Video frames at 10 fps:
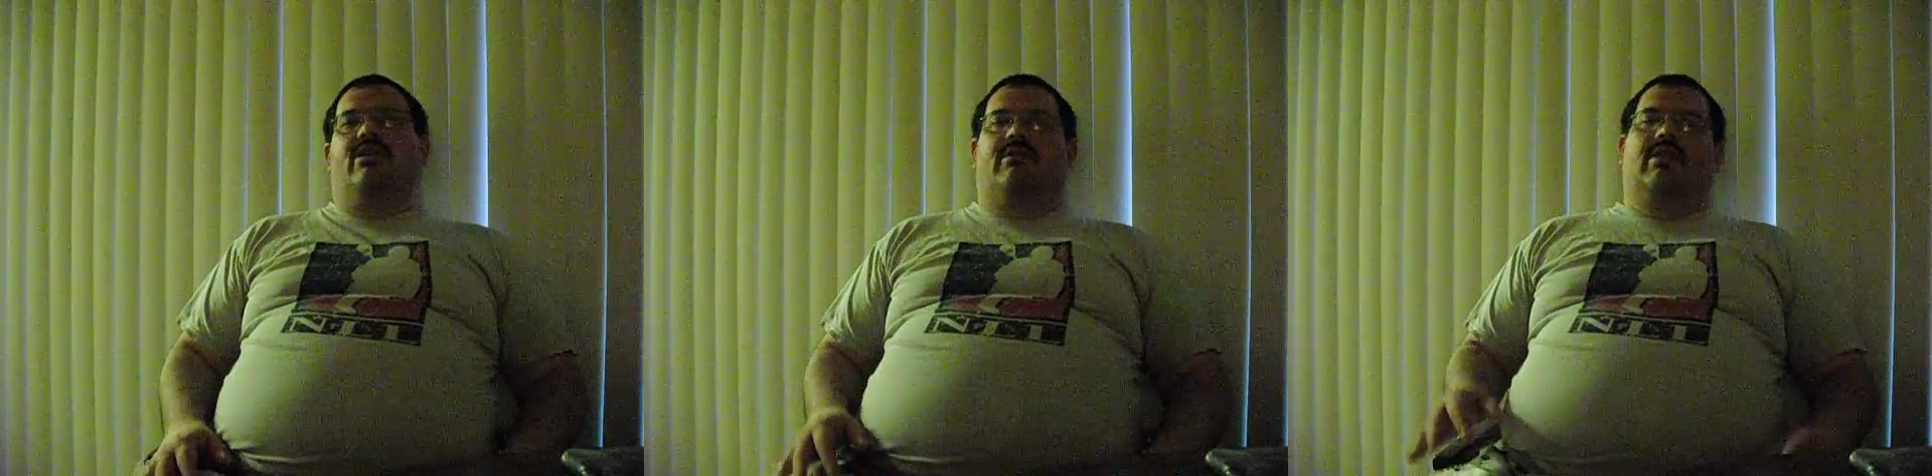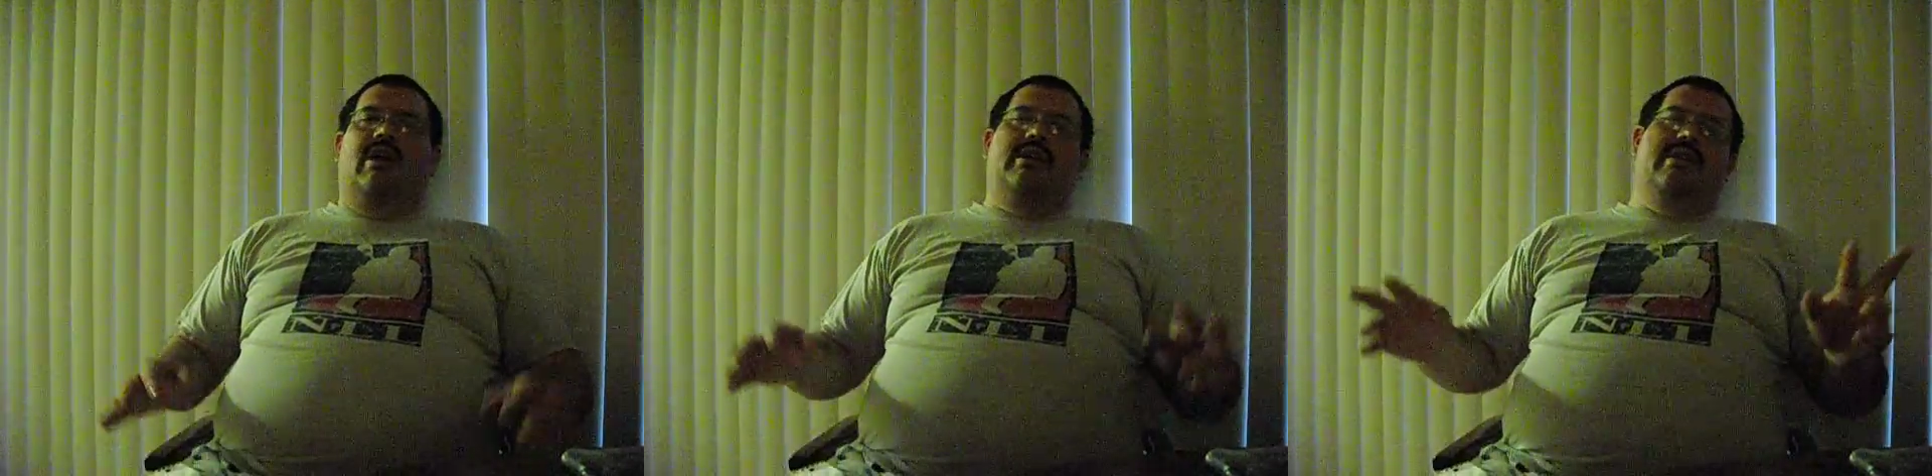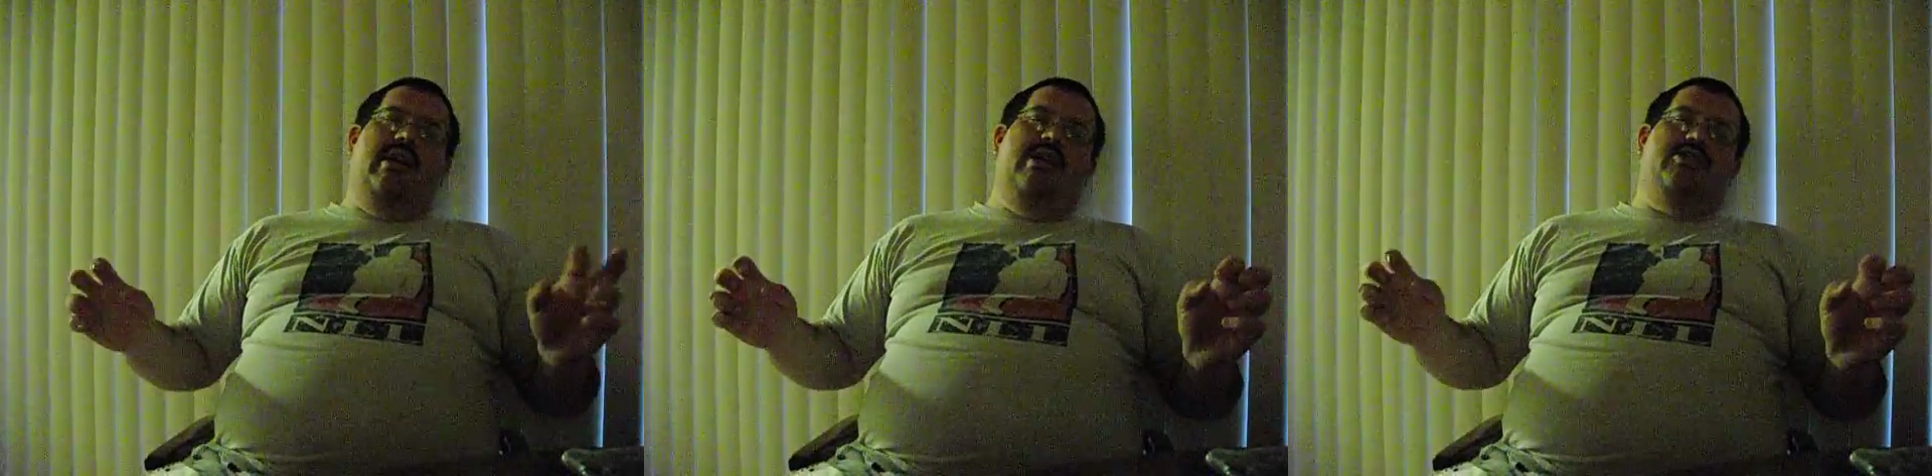lock
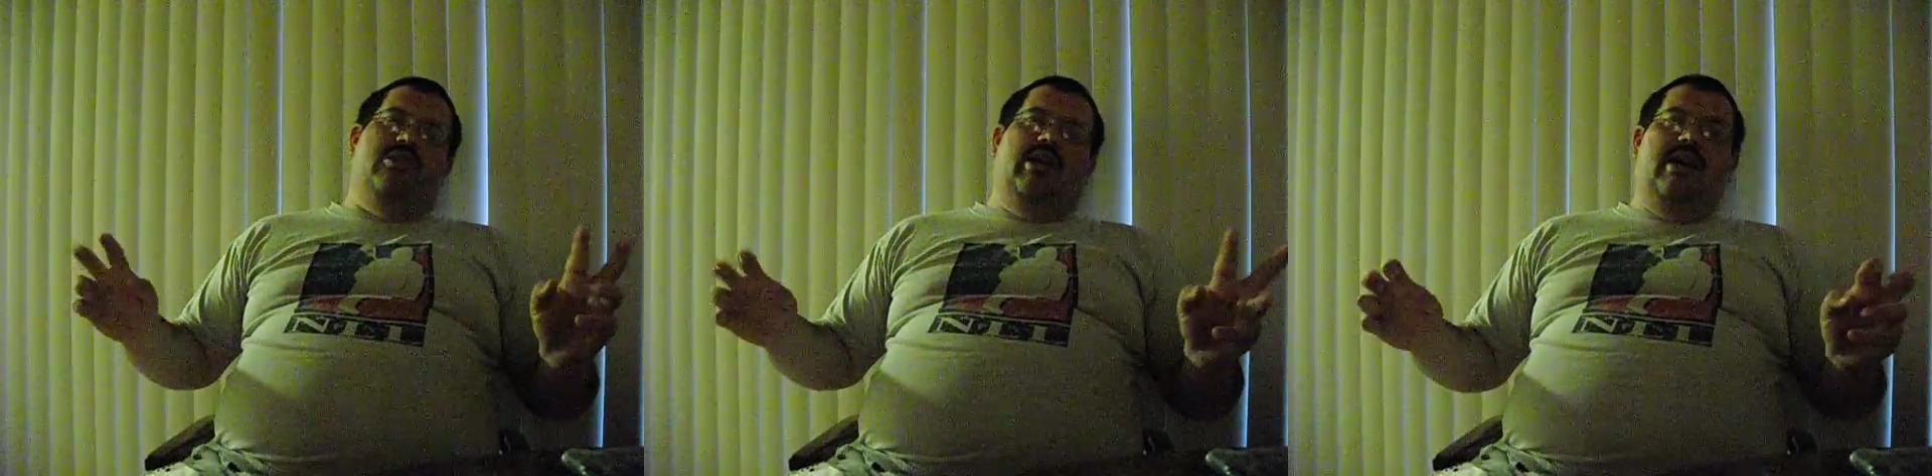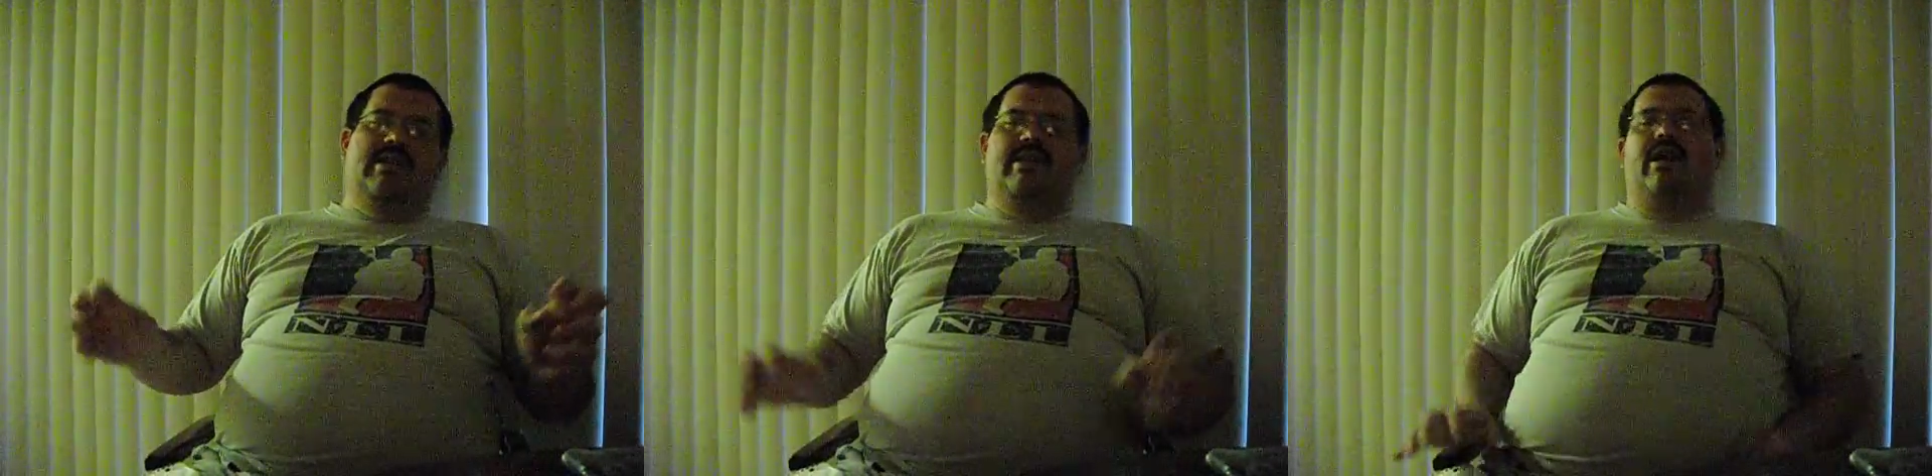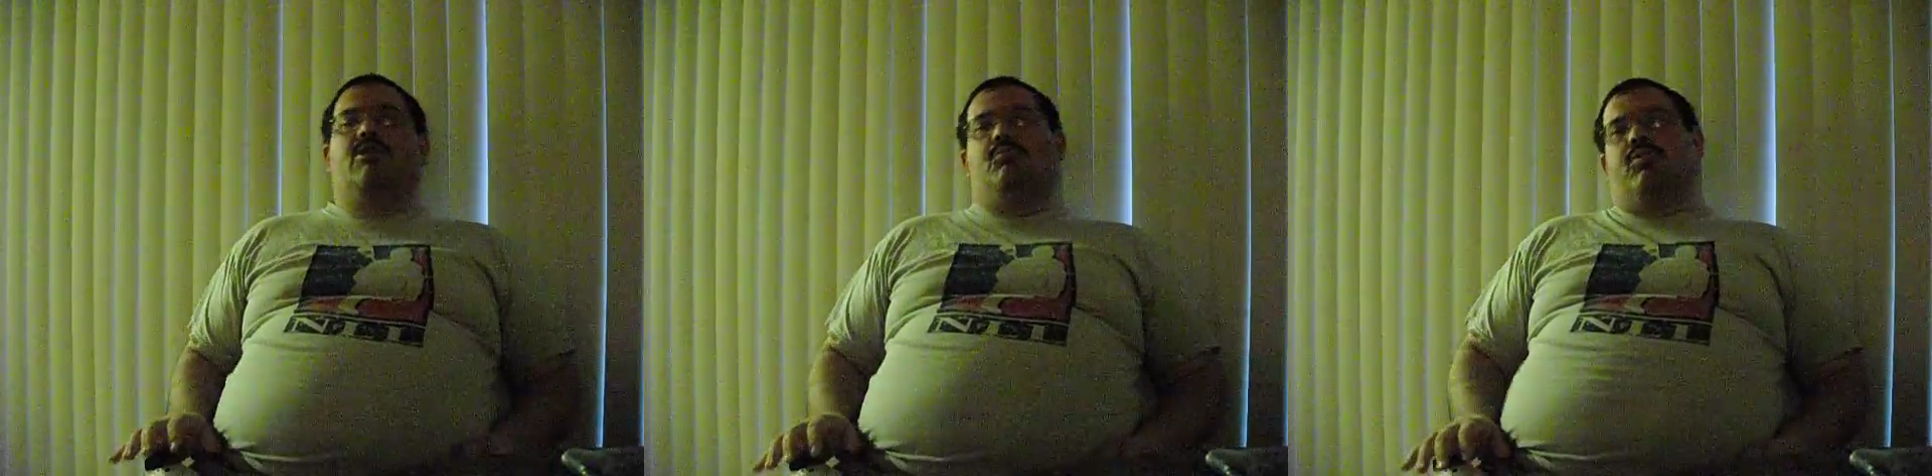cage lockdown